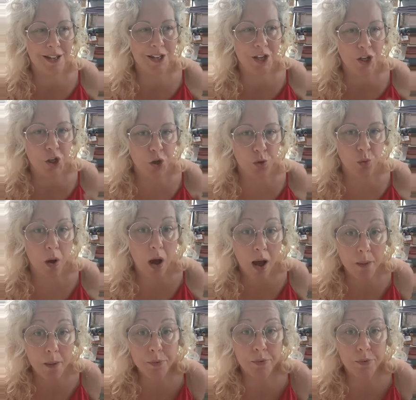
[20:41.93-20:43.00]
you
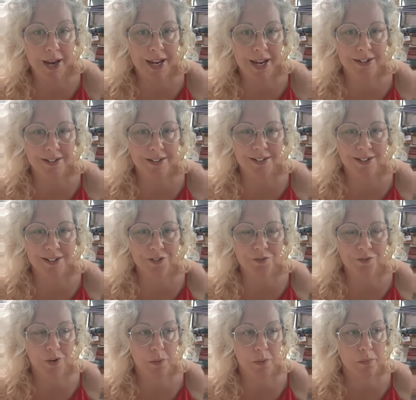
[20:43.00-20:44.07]
operate
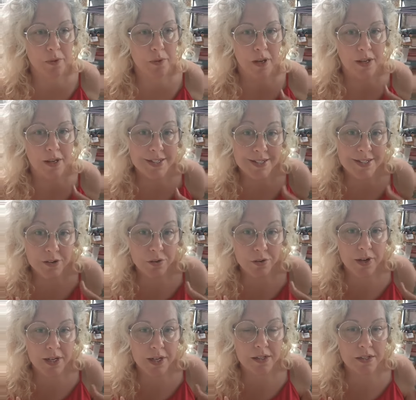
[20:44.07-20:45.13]
from a
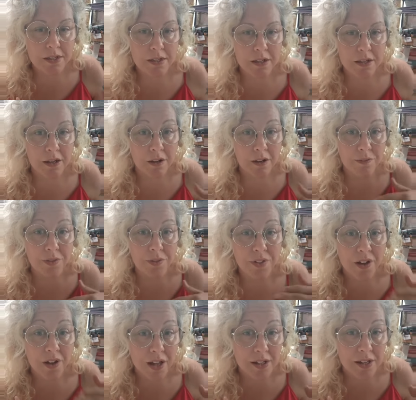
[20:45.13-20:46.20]
series of
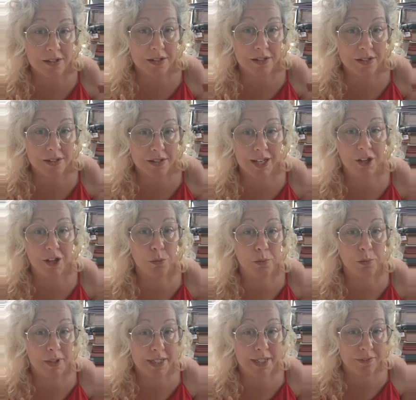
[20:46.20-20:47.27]
thoughts that you
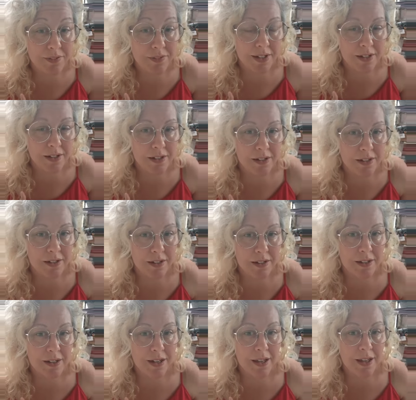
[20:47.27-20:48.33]
believe in.
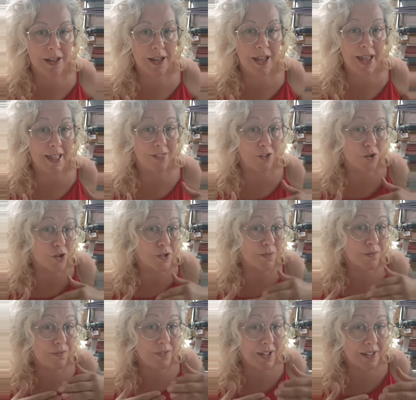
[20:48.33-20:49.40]
And there's
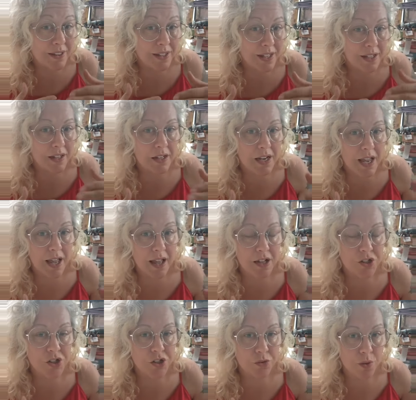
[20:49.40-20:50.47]
feeling
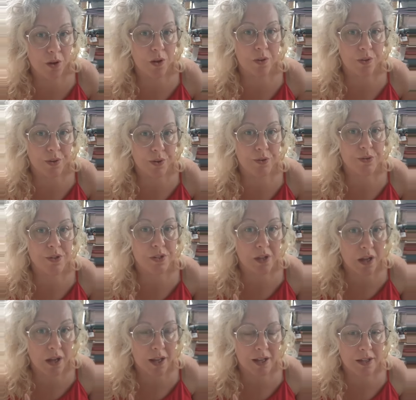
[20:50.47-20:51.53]
attached to all those
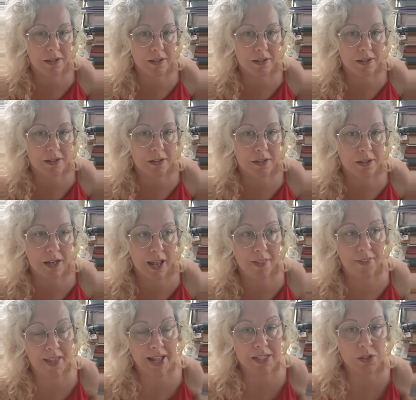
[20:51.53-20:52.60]
thoughts.
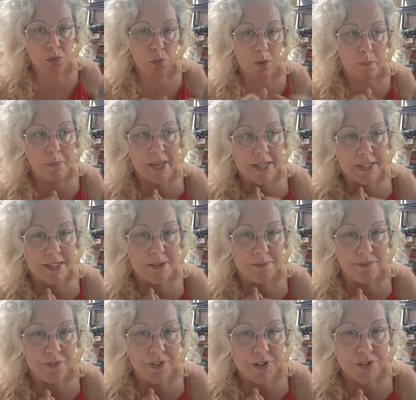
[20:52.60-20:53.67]
And that's what makes them
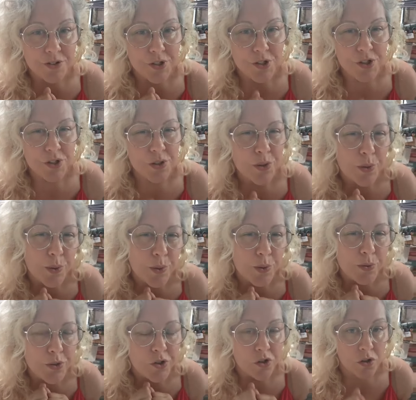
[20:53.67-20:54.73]
feel so
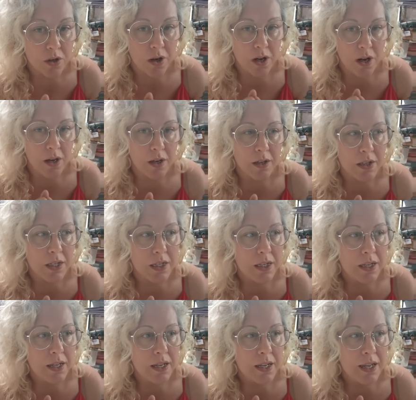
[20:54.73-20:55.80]
strong
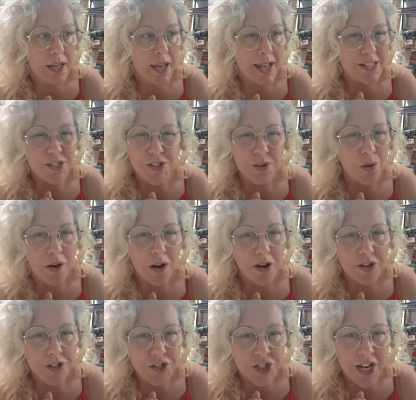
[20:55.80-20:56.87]
and so
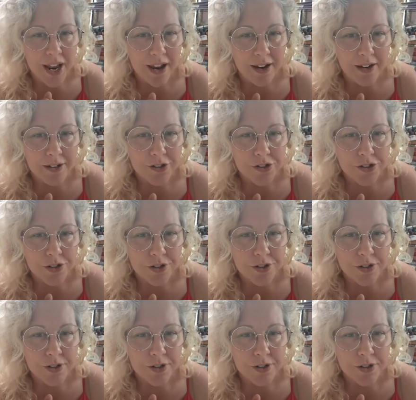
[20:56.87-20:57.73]
hard to change.